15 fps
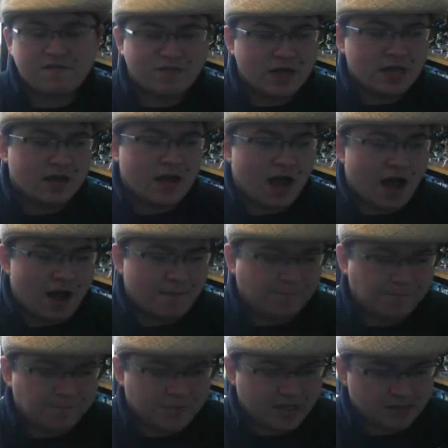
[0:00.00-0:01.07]
of
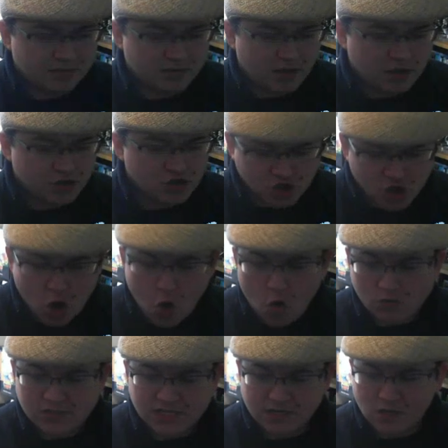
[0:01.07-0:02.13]
um uh,
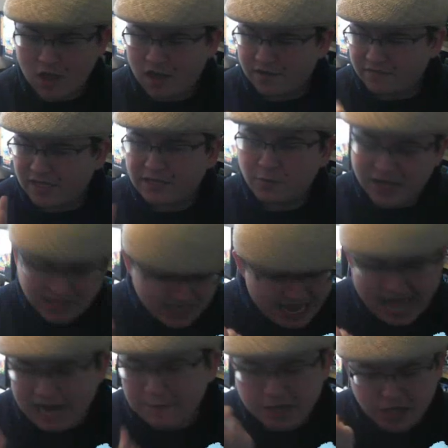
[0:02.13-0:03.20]
shows and a lot of like we had the
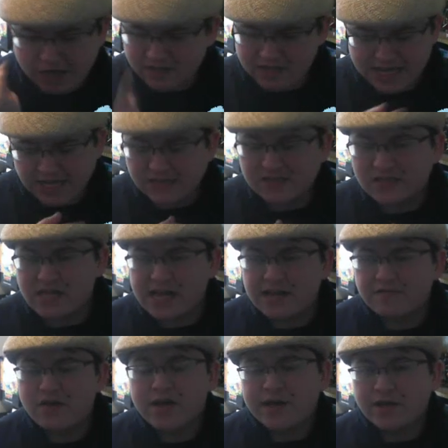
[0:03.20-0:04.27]
anime, you had Kingsglaive,